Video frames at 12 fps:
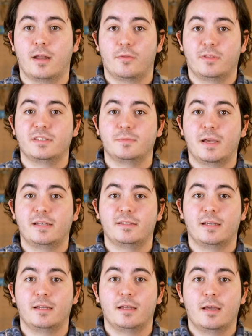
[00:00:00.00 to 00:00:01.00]
this makes
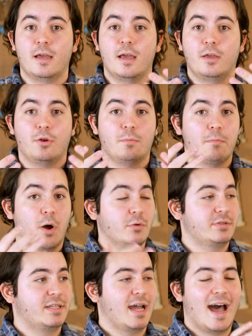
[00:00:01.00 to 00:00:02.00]
it your
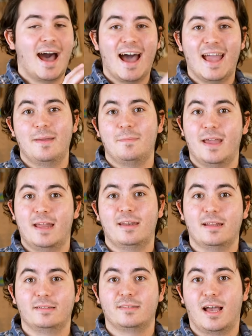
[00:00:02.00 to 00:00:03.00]
most high
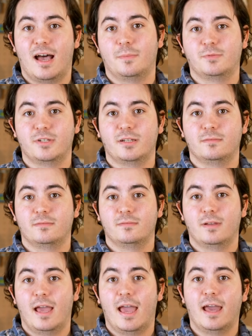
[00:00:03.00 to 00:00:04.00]
maintenance option.
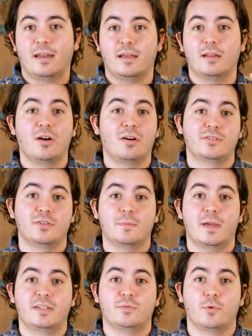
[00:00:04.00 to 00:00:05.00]
And it also
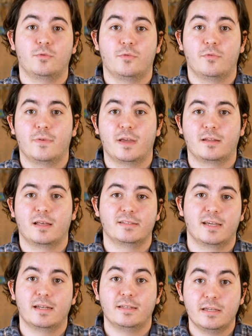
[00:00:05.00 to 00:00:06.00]
makes wood roofing
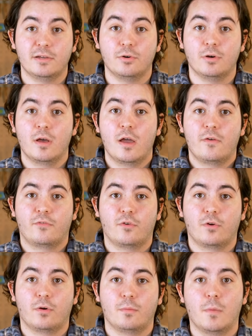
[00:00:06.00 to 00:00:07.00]
less ideal
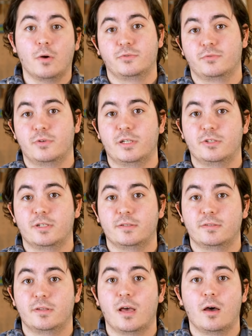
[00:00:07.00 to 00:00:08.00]
for most
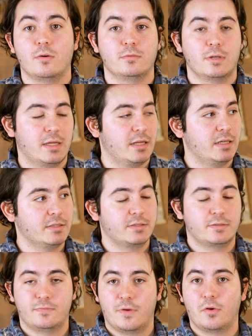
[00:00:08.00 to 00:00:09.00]
regions, though it
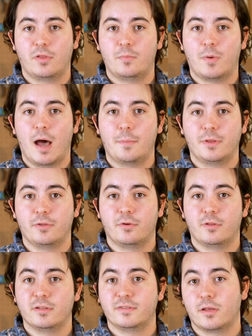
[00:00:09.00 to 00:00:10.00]
is fairly popular
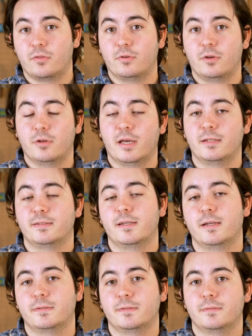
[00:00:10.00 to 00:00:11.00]
in the southern United States.